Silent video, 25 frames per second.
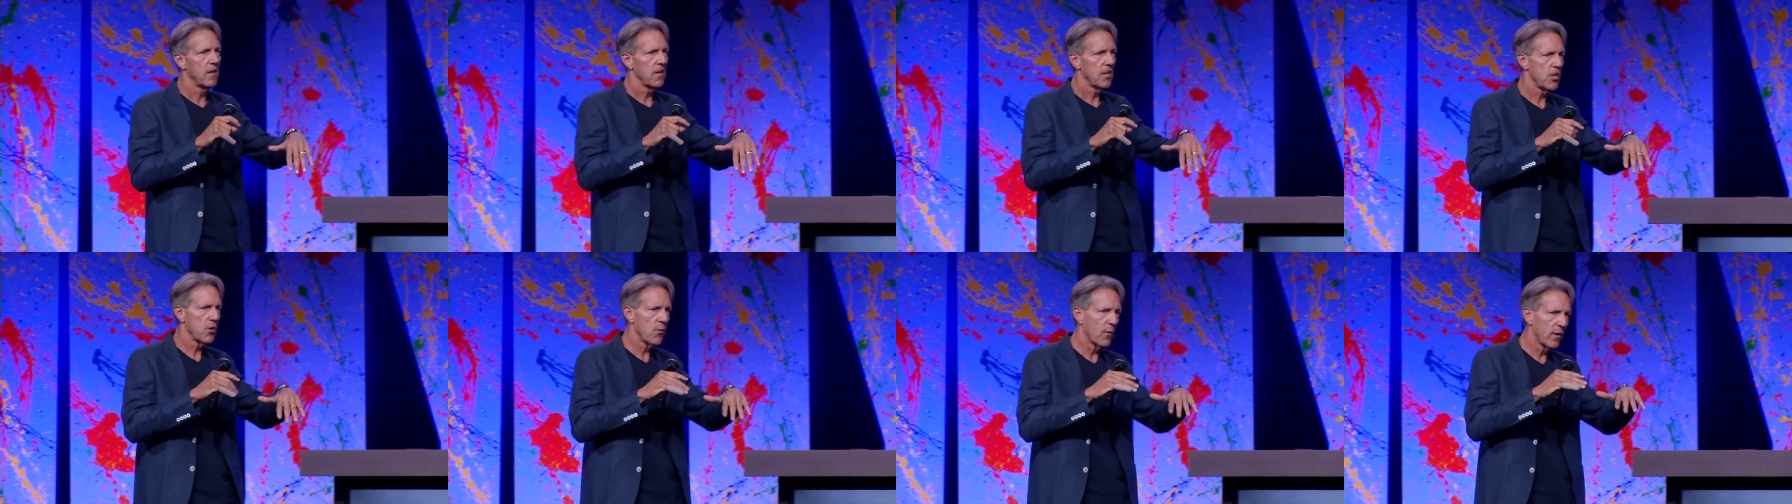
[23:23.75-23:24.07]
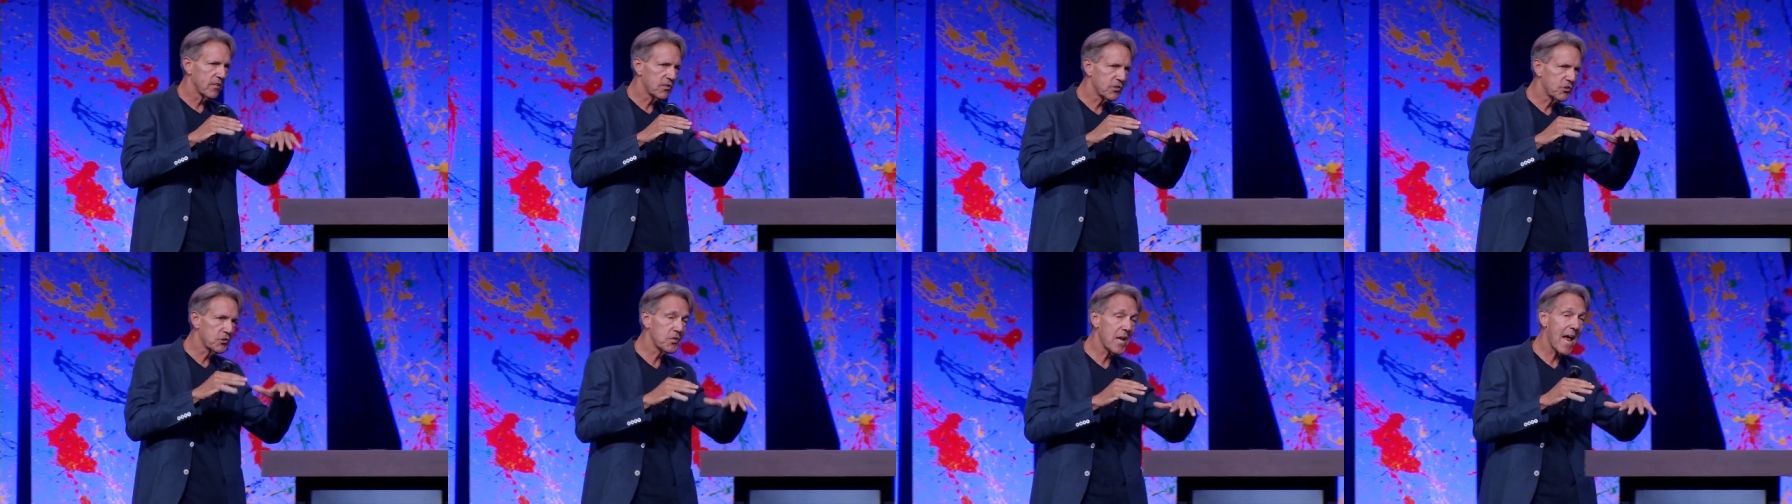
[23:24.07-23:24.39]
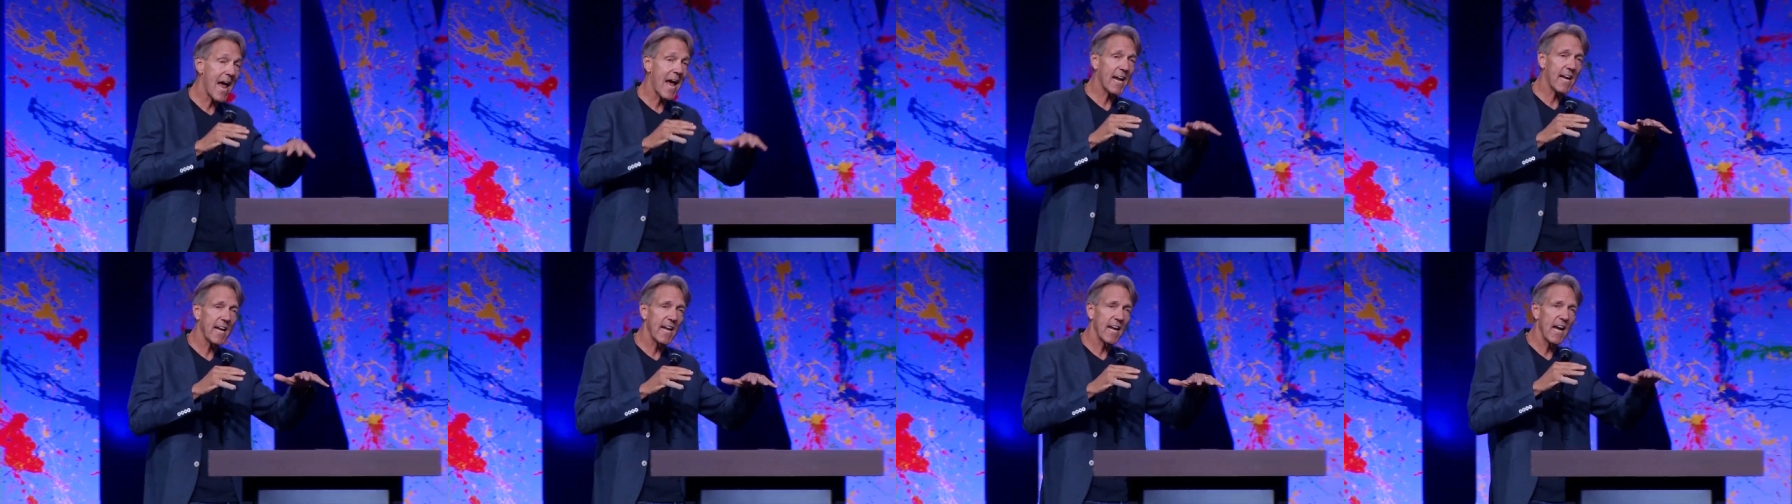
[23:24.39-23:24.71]
you are
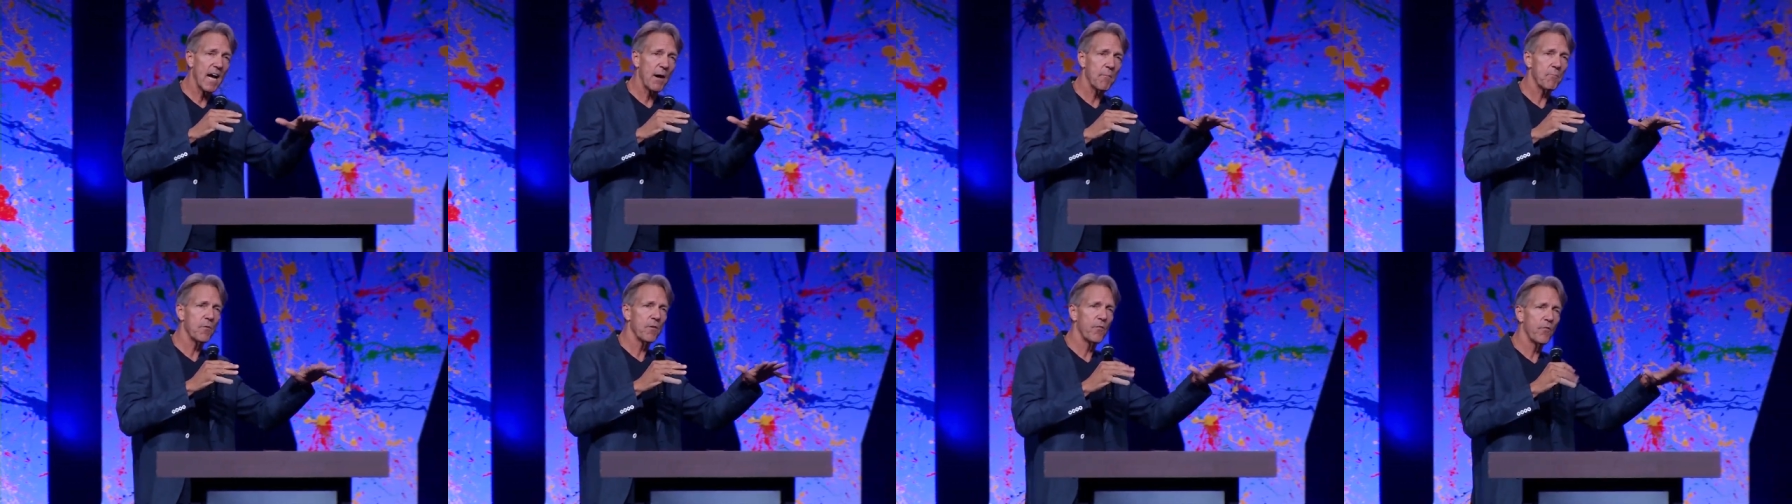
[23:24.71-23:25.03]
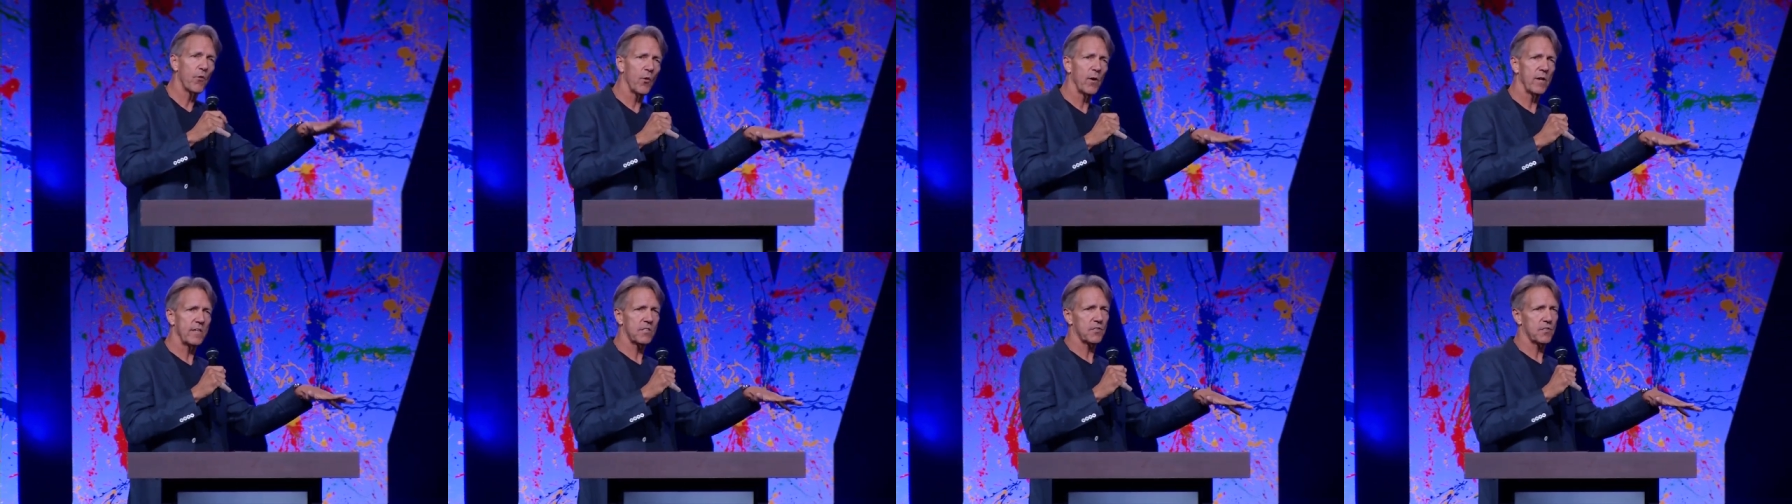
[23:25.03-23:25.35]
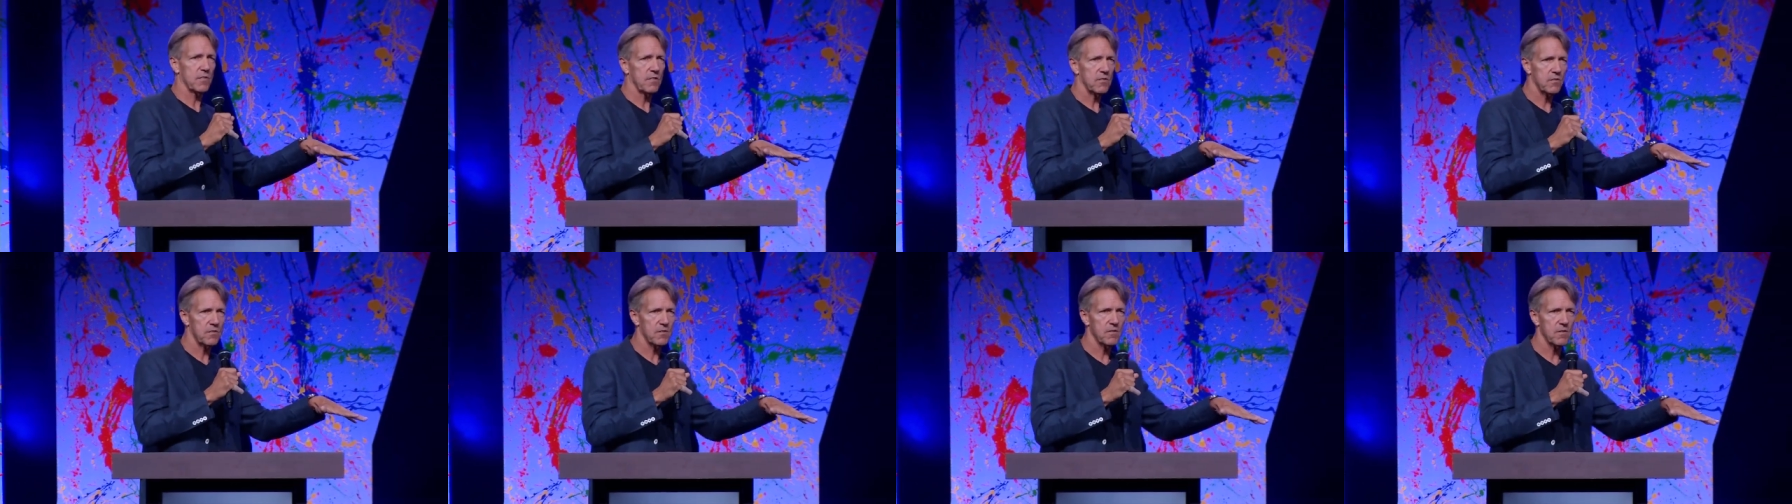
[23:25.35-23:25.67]
stacking up the
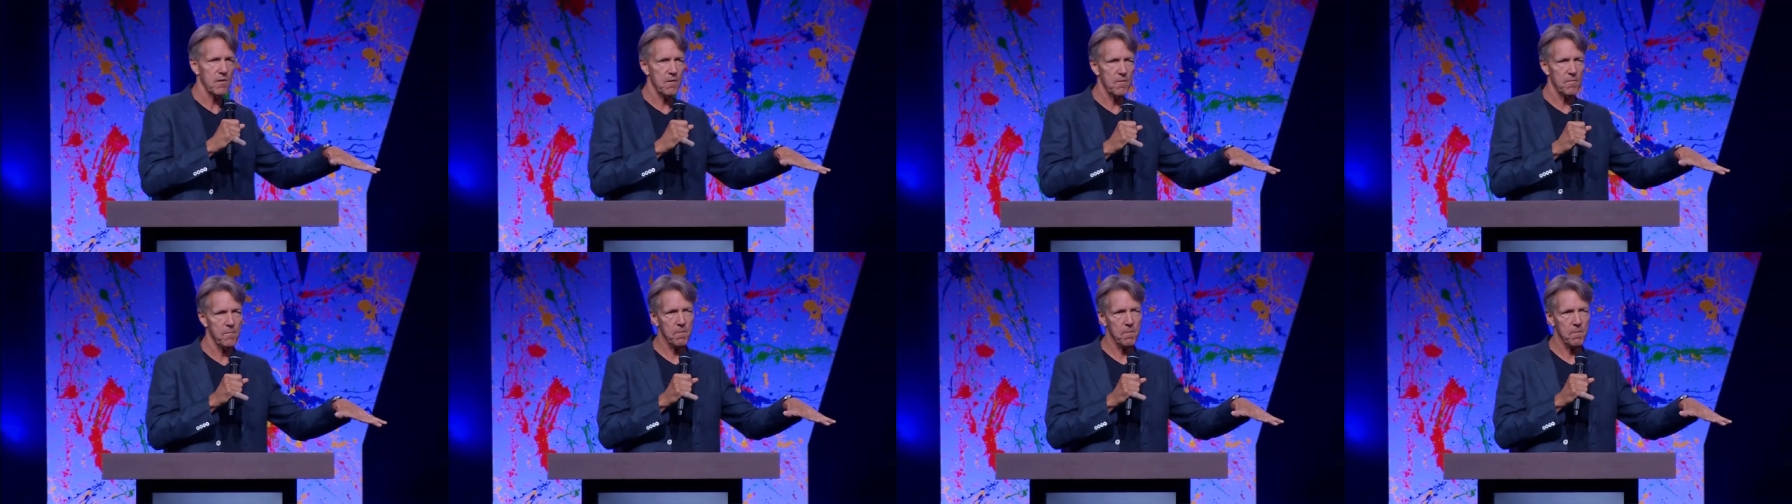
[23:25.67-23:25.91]
voices.